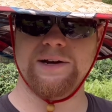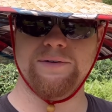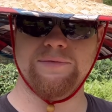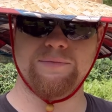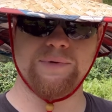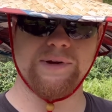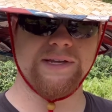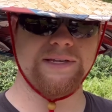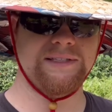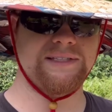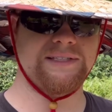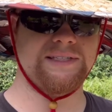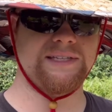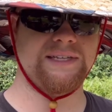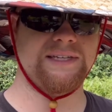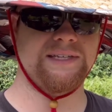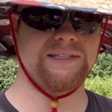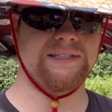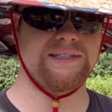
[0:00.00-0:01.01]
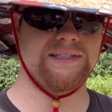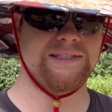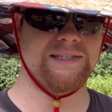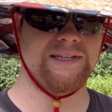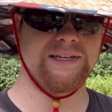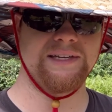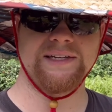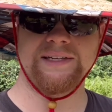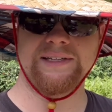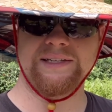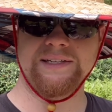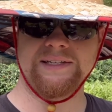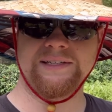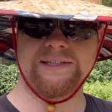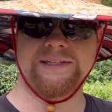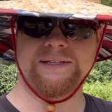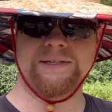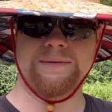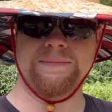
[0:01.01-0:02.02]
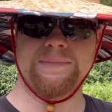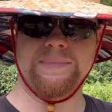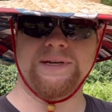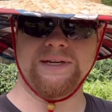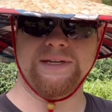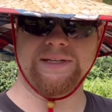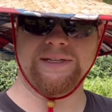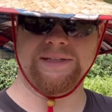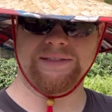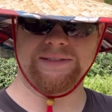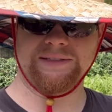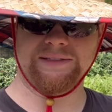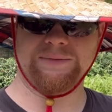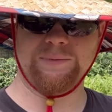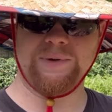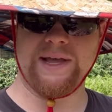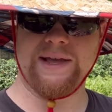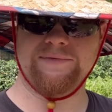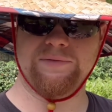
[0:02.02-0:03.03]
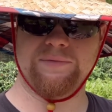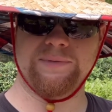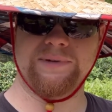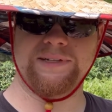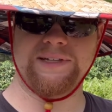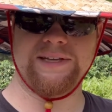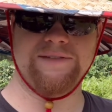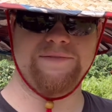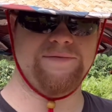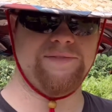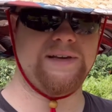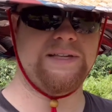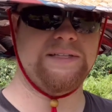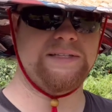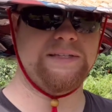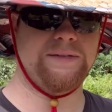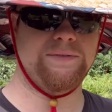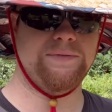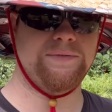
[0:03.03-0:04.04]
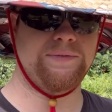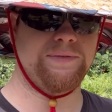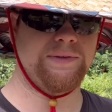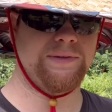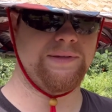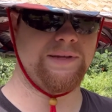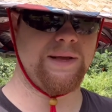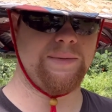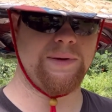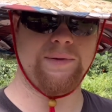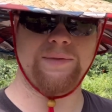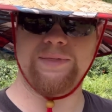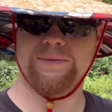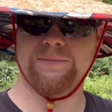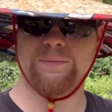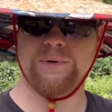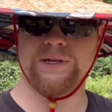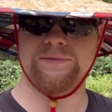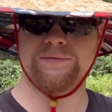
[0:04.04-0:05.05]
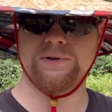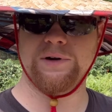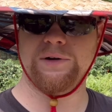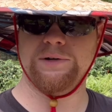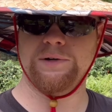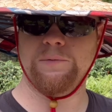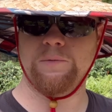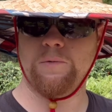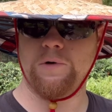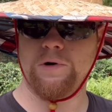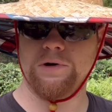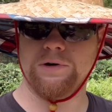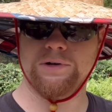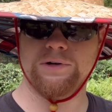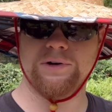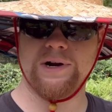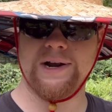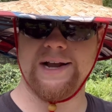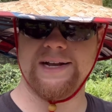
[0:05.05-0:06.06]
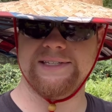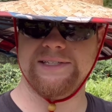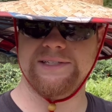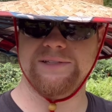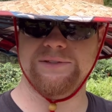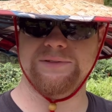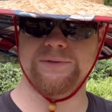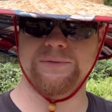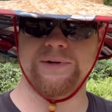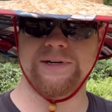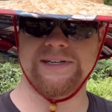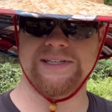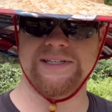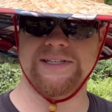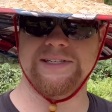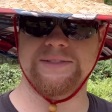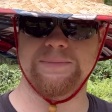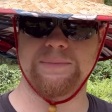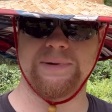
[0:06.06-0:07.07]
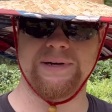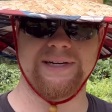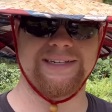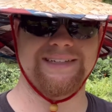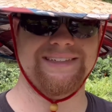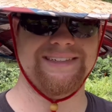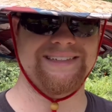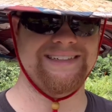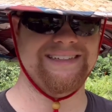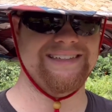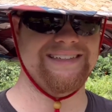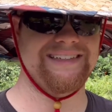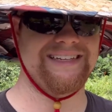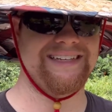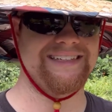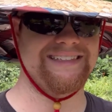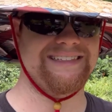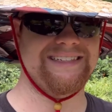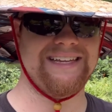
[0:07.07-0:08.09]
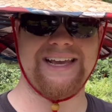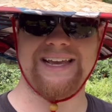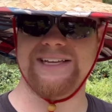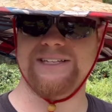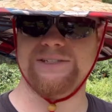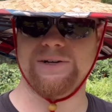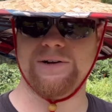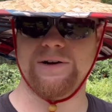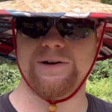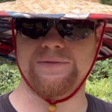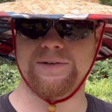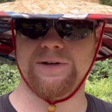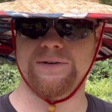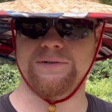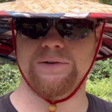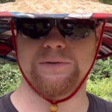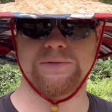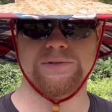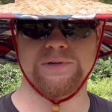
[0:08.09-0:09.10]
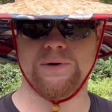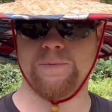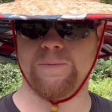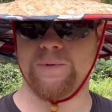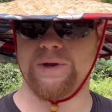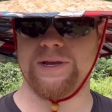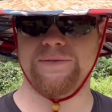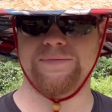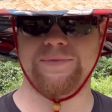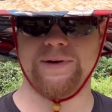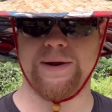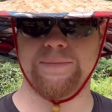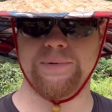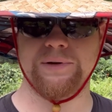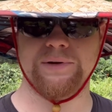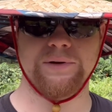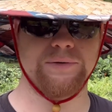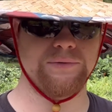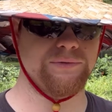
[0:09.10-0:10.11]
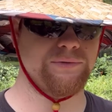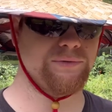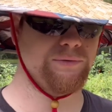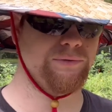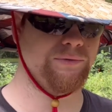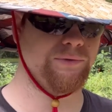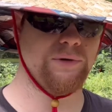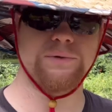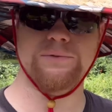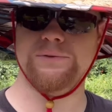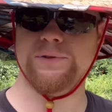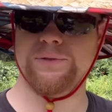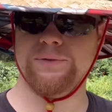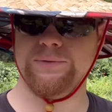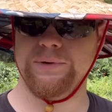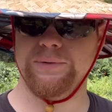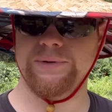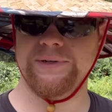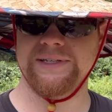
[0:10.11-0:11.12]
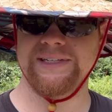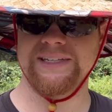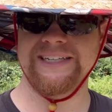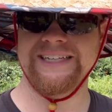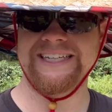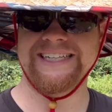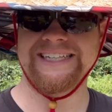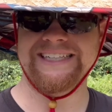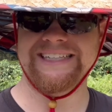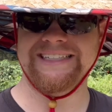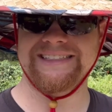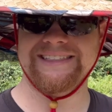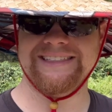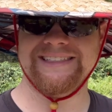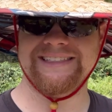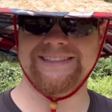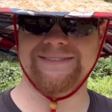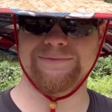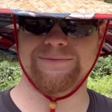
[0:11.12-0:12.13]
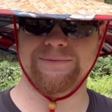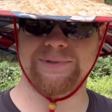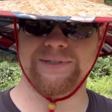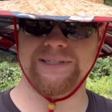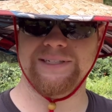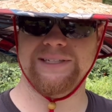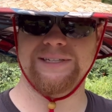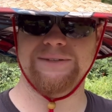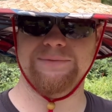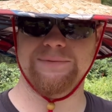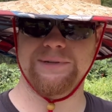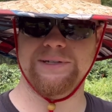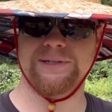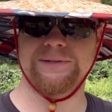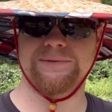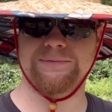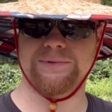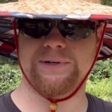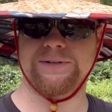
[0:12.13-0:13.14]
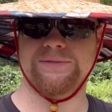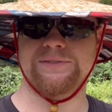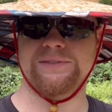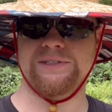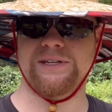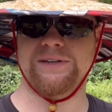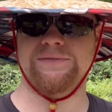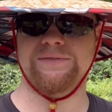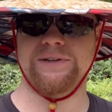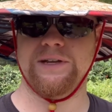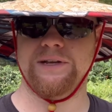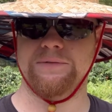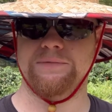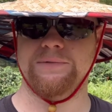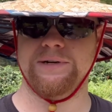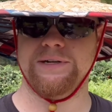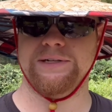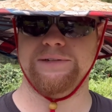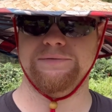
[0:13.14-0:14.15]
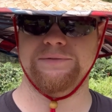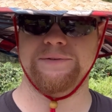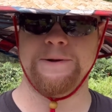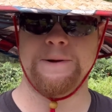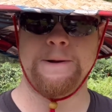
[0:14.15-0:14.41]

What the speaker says: of weed seeds because we have a really invasive, we've called it water grass. I don't know what it is, but it takes off. It grows on weed fabric, grows through it. It's really, really rough stuff to get rid of.